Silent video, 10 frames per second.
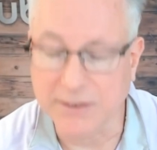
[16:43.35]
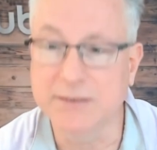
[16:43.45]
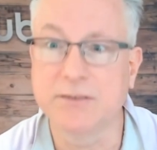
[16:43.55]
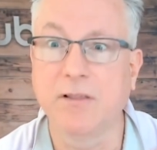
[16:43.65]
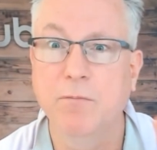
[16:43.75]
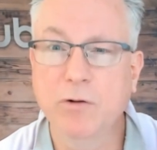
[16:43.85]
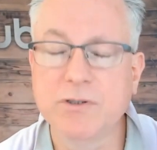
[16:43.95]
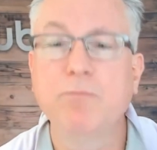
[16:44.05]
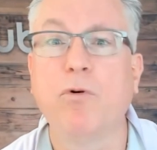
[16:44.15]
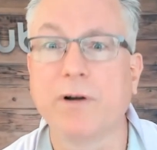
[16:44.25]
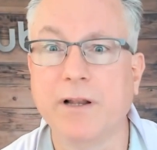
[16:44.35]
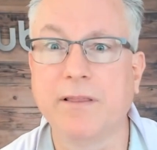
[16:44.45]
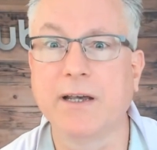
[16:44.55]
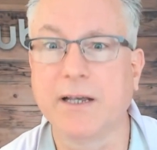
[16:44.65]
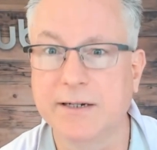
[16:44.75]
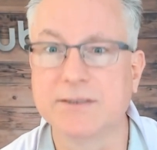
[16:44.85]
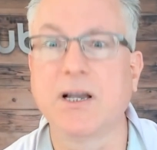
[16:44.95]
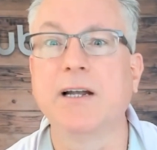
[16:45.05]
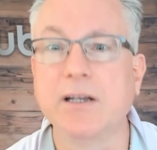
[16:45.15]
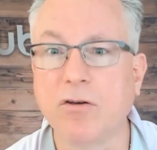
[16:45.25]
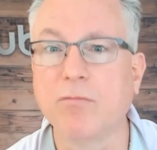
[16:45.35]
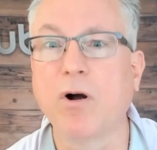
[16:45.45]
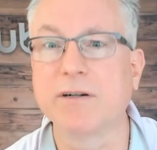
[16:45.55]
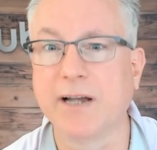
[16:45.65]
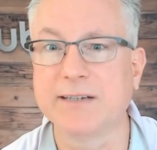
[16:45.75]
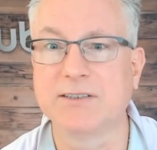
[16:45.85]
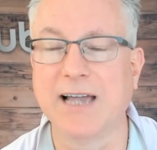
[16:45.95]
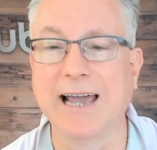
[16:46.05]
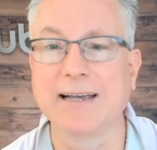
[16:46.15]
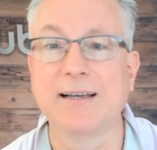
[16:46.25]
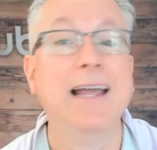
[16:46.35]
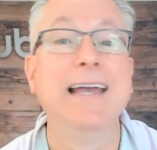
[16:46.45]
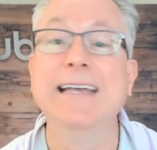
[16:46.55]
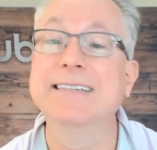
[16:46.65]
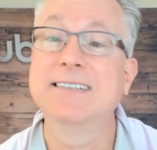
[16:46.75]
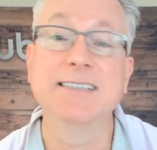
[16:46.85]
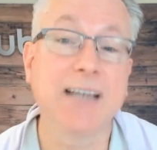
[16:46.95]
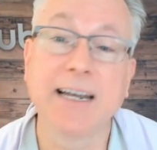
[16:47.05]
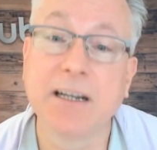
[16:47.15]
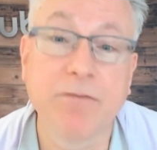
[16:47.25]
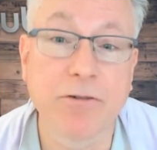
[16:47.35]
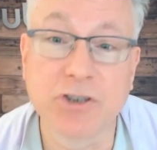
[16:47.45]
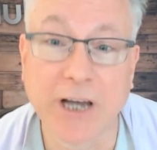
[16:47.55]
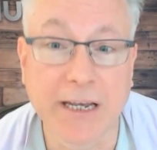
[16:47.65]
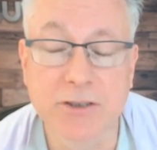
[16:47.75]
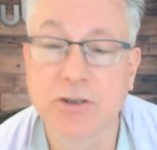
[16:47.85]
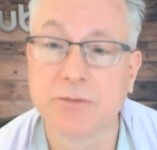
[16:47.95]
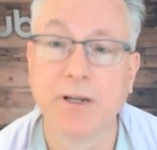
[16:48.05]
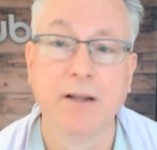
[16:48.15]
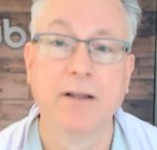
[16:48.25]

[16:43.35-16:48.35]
is the most important thing in designing your Martech stack is designing for change.